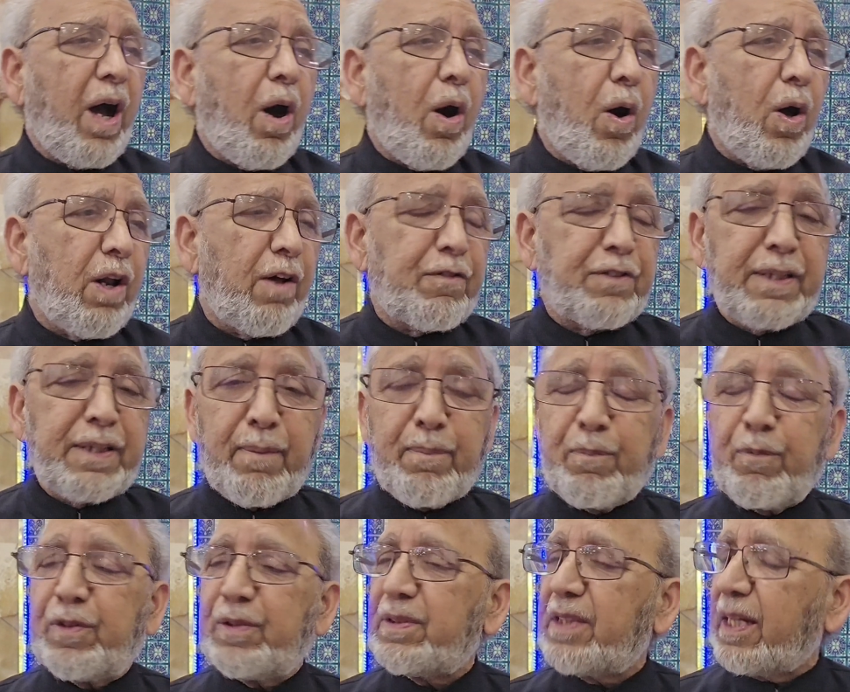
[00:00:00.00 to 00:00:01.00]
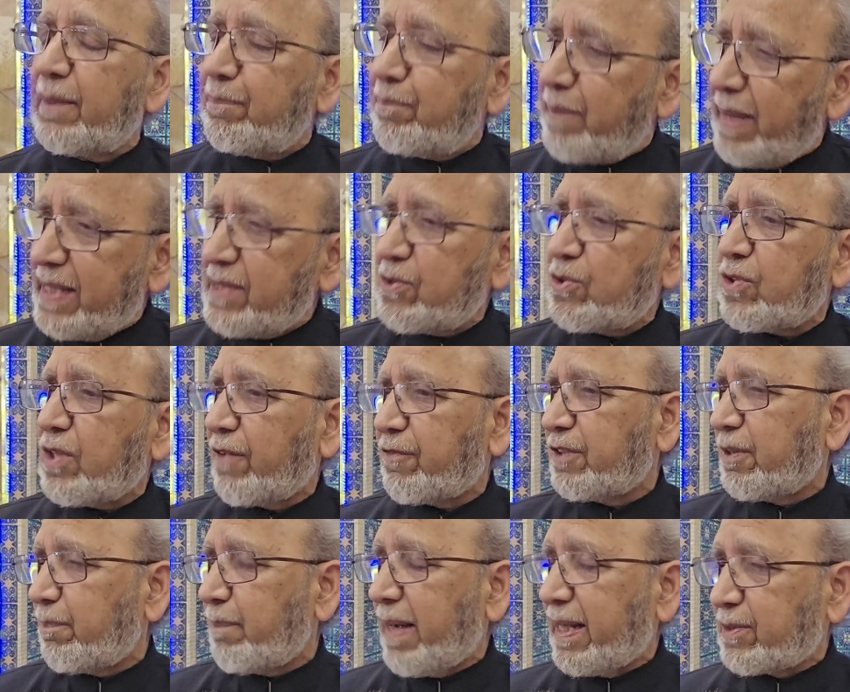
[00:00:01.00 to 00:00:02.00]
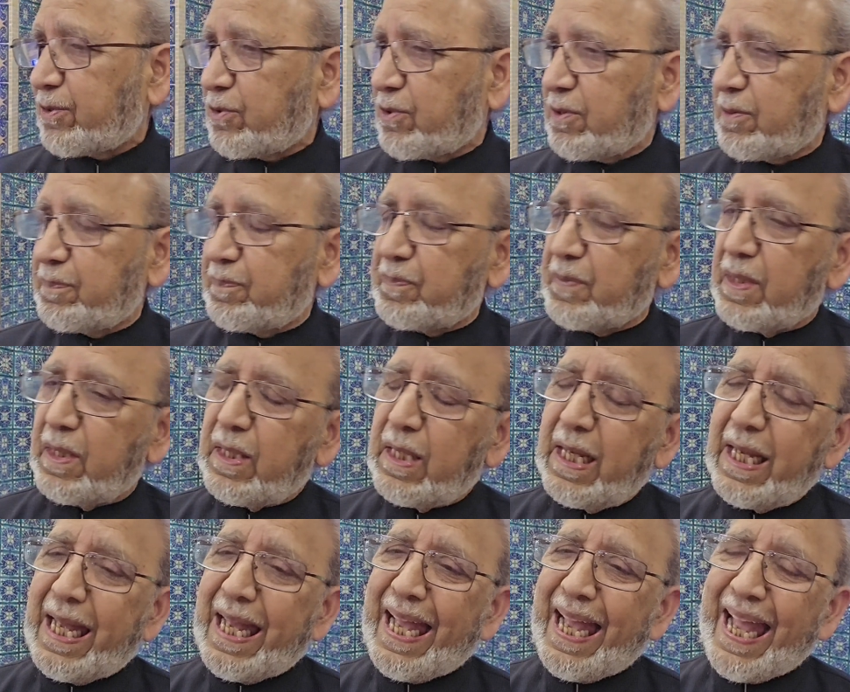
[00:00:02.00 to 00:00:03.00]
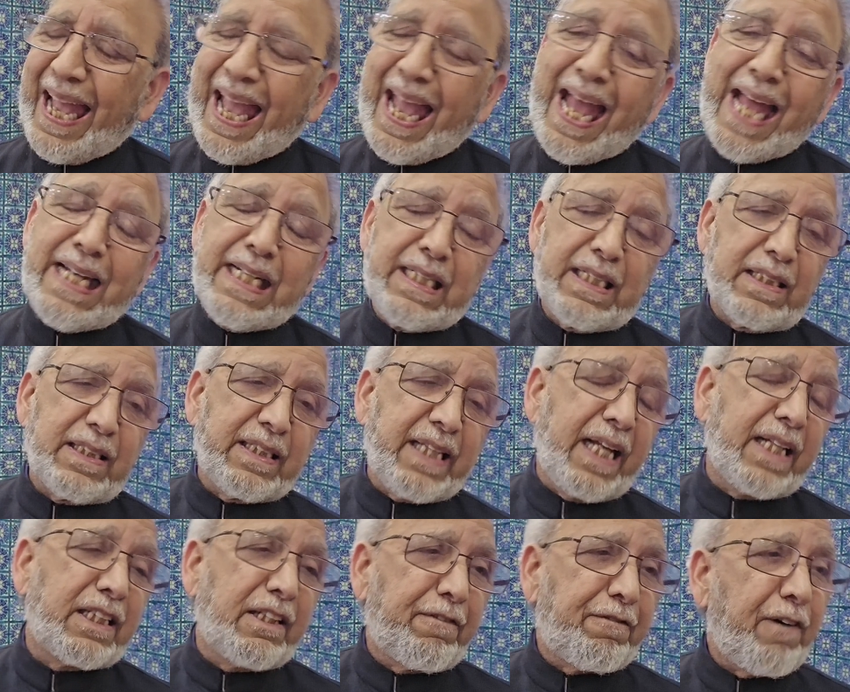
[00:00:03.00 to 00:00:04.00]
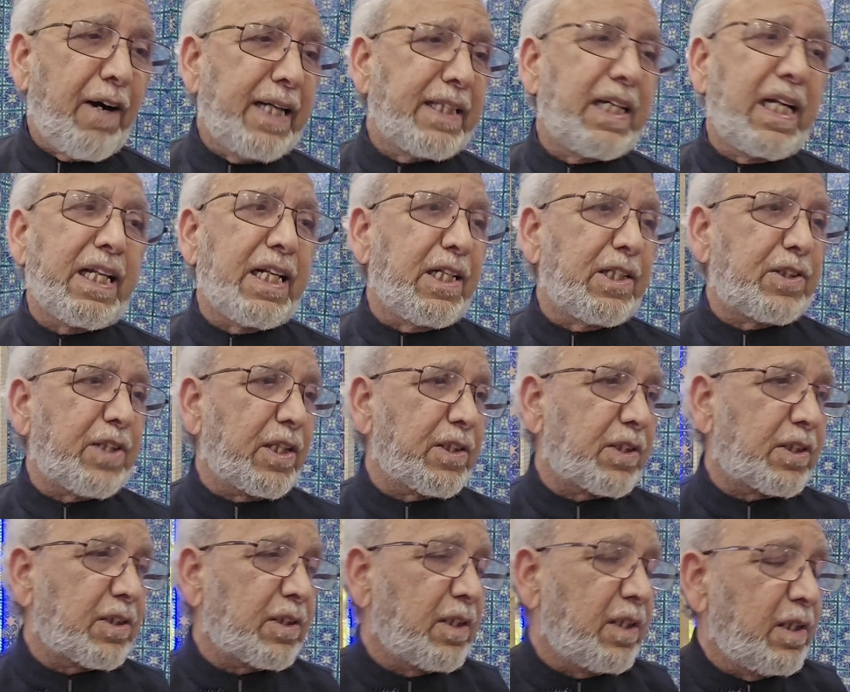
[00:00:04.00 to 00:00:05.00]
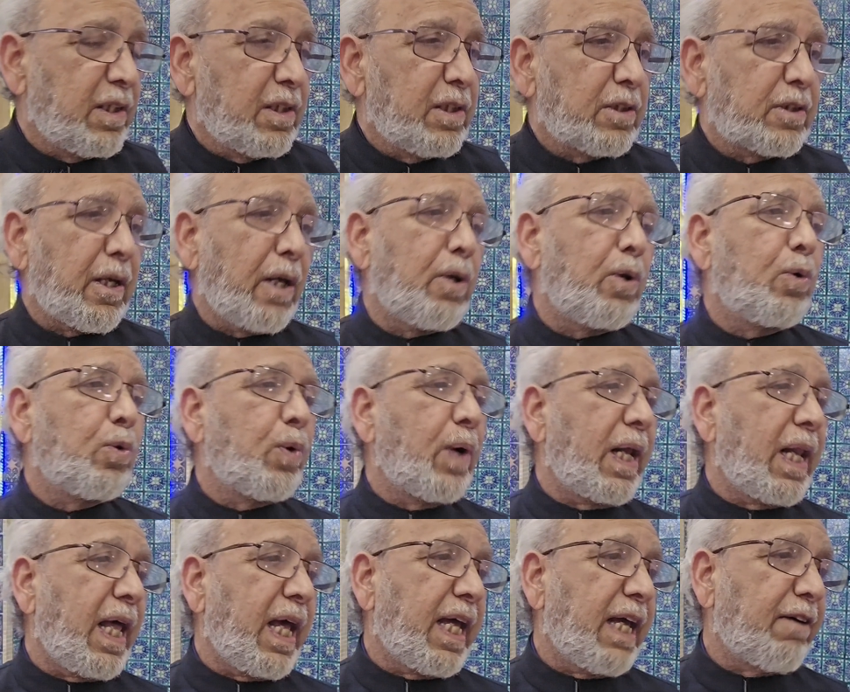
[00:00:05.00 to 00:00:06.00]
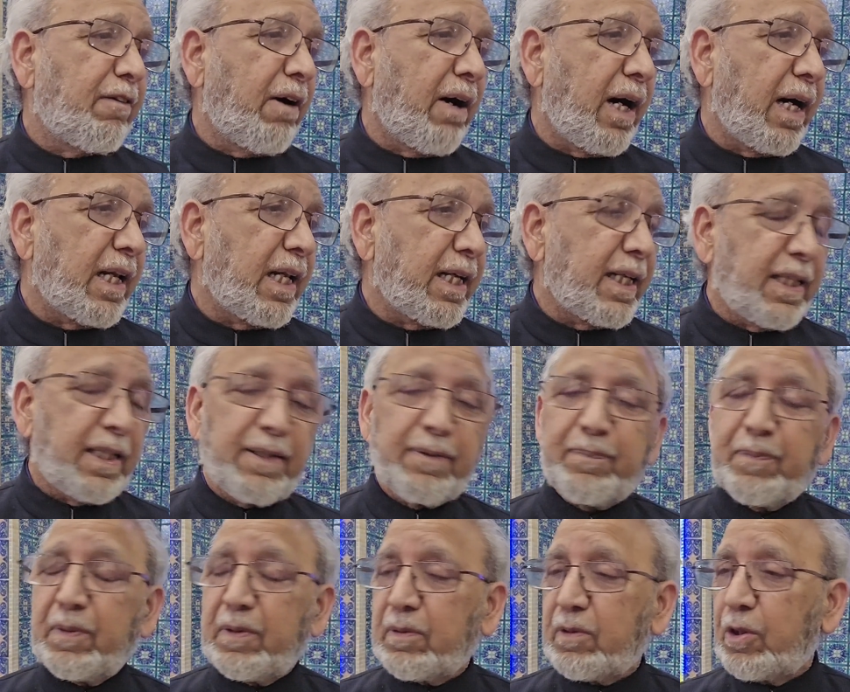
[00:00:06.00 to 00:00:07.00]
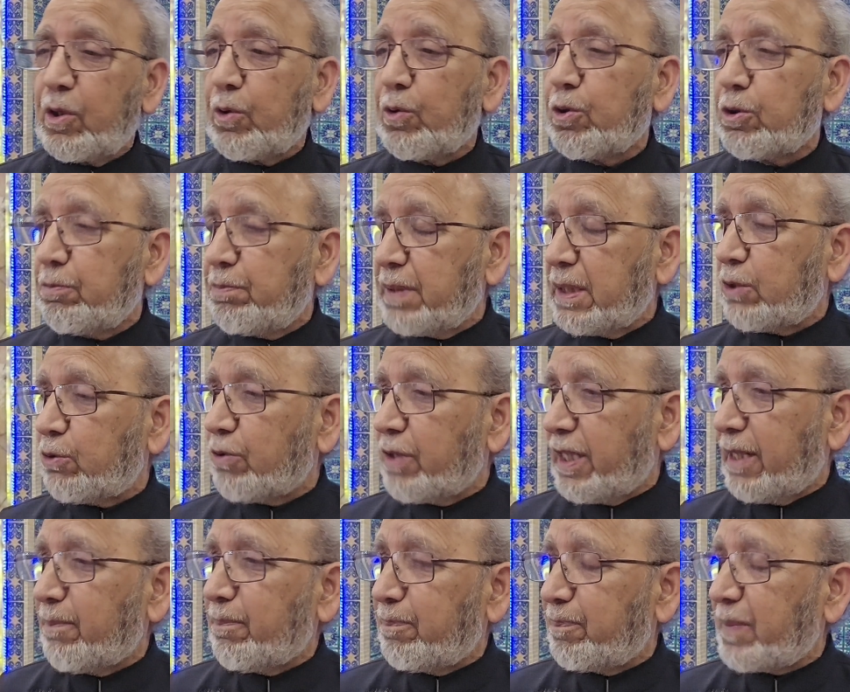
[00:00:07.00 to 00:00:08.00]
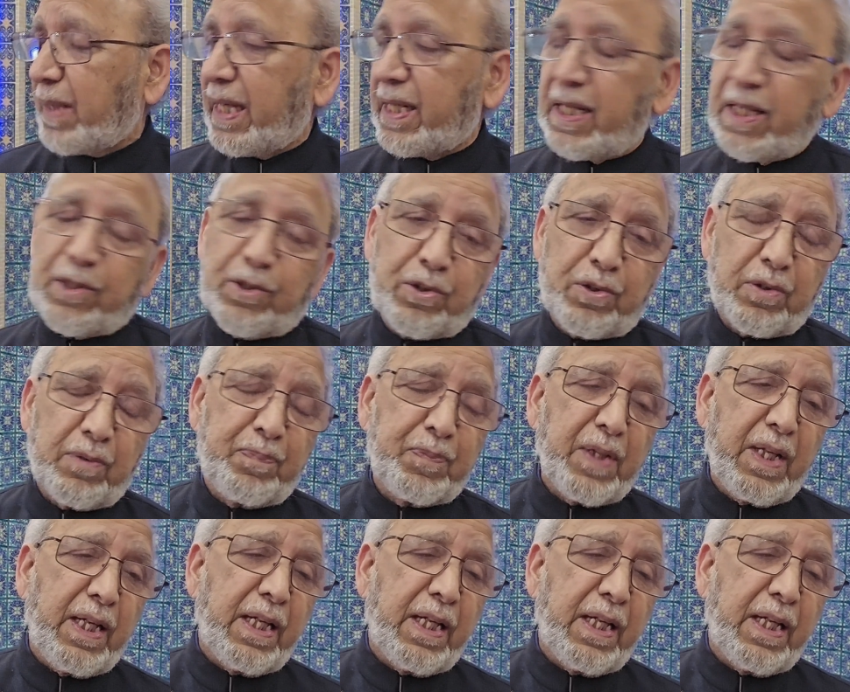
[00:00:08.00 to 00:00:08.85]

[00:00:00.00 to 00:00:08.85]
all of them were the best of the best. And then finally he says, Sallu alayhi wa alayhi. Durood be to him and his